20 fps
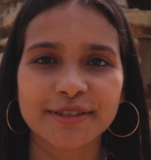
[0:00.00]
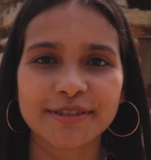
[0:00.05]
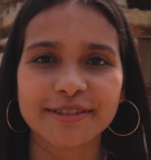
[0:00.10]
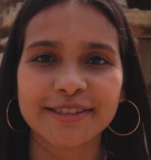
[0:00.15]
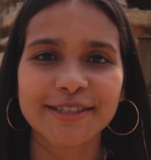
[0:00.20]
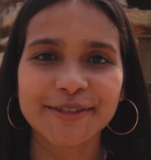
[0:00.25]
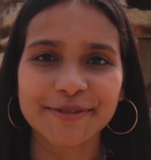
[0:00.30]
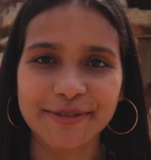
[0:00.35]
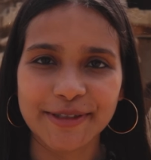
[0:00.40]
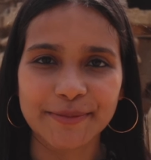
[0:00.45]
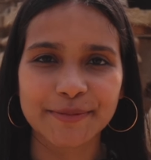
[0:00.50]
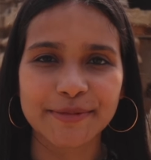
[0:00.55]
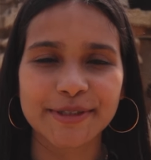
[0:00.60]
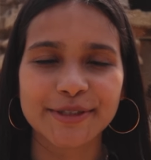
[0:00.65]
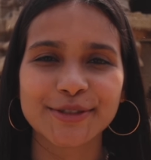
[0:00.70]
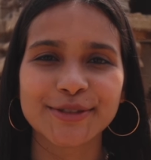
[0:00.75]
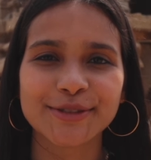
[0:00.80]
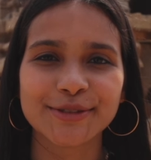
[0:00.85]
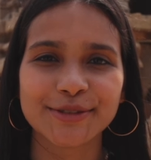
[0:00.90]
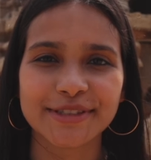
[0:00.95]
This famous
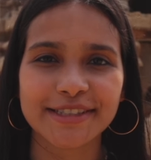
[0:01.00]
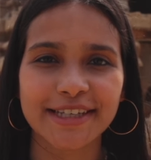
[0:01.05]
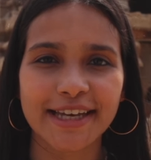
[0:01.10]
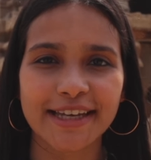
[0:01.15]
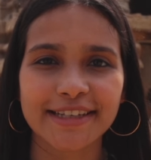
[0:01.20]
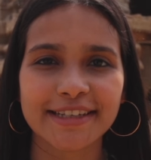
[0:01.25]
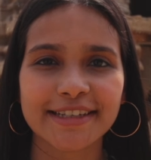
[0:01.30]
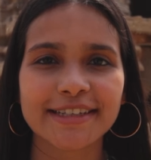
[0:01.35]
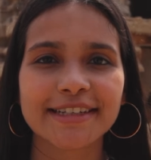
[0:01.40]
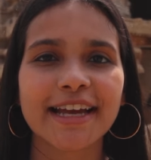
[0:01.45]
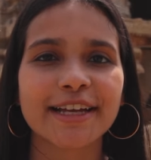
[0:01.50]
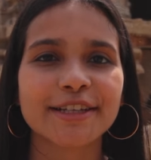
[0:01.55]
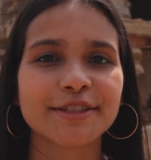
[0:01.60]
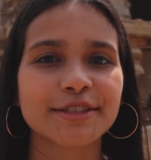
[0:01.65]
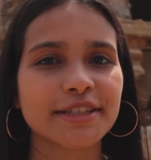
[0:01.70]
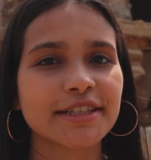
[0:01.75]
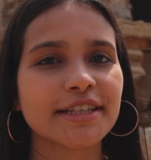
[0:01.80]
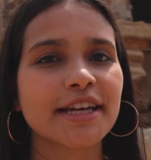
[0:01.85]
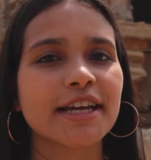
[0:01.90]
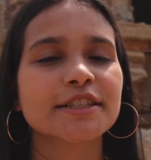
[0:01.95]
stone chariot
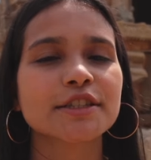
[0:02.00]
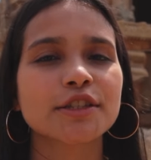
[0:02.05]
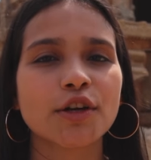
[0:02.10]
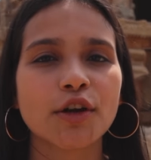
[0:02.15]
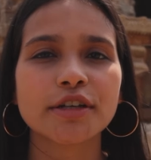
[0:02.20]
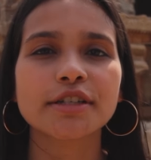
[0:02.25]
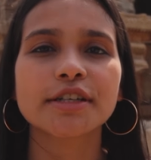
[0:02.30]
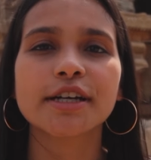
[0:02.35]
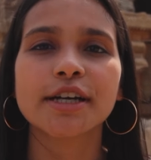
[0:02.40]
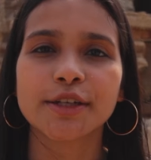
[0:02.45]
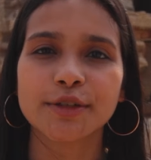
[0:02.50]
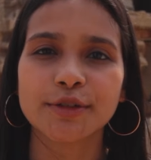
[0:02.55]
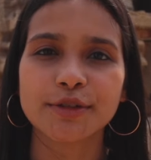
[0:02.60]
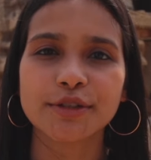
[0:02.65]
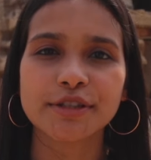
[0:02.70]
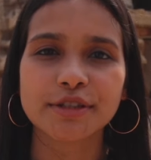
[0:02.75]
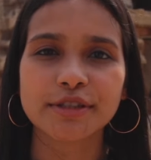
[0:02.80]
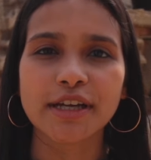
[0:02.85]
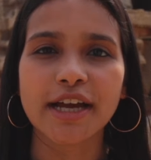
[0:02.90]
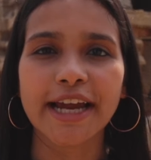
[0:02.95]
actually has Lord
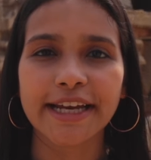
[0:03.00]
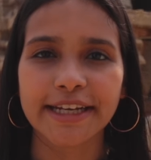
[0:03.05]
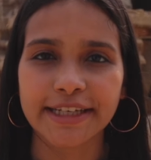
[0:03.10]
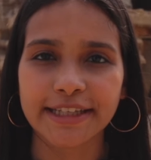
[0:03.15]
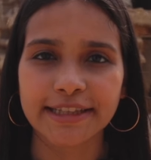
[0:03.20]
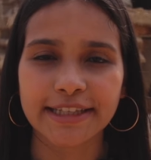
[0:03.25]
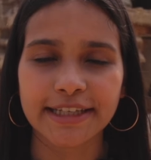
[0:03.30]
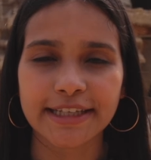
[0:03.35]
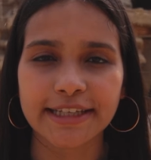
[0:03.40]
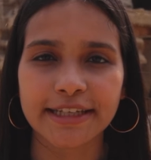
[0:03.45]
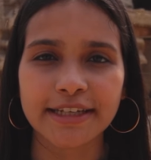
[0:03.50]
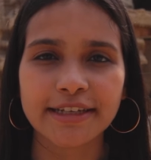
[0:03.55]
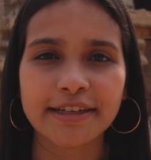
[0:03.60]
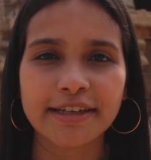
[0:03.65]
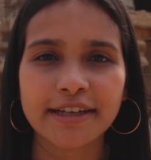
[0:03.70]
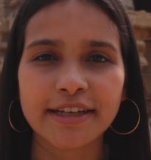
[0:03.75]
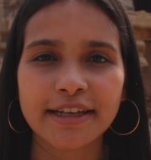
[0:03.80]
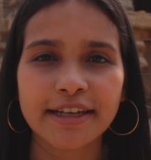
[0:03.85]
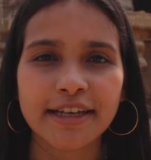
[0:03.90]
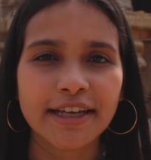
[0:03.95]
Garud's idol in it.
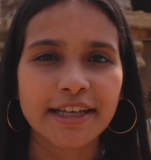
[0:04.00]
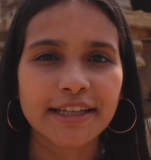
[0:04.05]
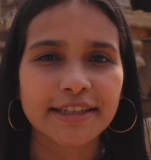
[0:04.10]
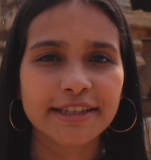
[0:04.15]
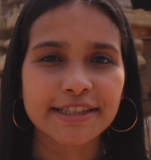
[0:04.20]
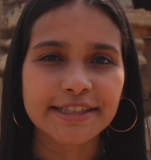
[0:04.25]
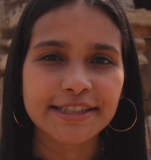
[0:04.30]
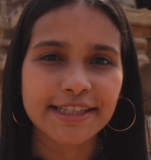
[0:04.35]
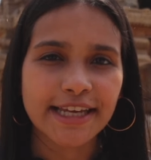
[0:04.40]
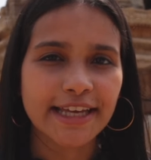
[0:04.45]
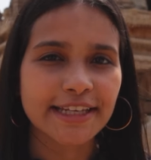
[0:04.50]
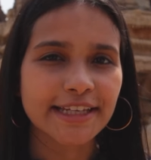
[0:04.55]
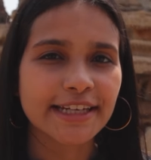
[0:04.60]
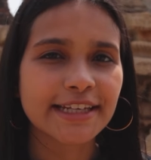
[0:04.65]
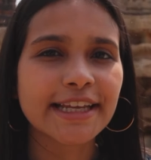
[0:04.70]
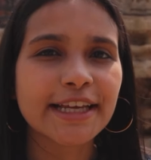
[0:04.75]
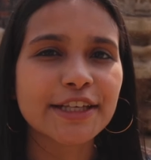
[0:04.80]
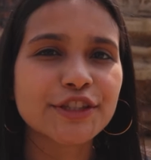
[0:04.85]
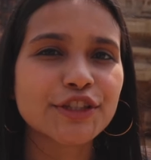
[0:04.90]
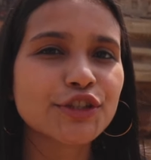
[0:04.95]
This chariot,
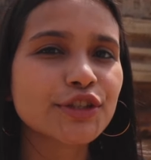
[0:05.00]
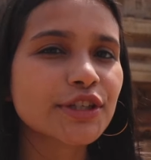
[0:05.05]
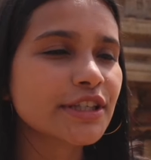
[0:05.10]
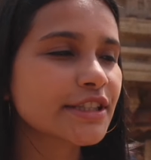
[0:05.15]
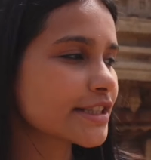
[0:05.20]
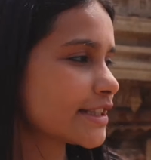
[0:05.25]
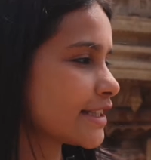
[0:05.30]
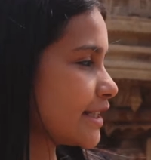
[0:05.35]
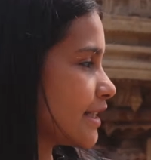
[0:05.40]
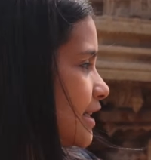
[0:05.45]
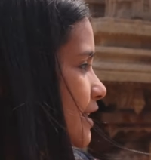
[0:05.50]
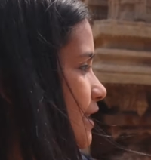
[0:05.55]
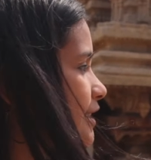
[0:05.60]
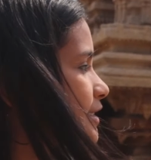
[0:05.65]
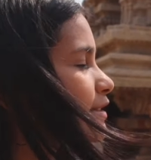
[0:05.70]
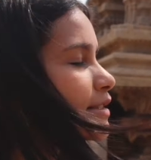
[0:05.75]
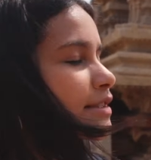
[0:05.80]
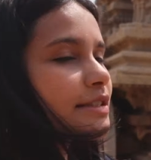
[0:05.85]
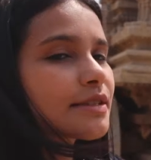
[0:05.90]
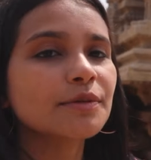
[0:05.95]
as you can see,
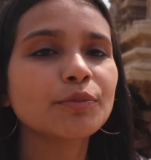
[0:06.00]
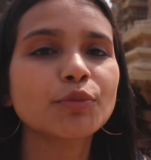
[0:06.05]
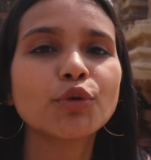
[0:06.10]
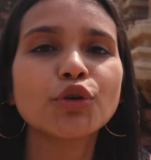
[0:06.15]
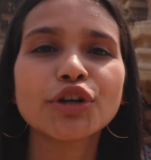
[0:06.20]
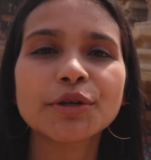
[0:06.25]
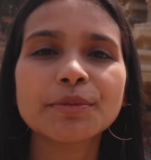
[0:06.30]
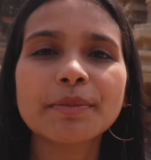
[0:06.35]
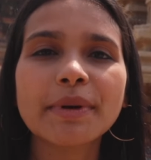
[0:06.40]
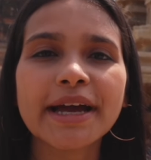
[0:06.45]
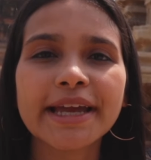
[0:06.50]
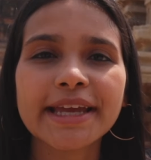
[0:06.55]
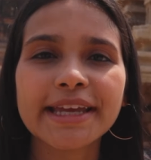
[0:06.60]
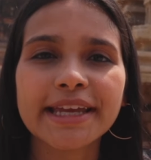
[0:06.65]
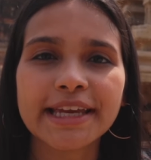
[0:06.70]
is pulled by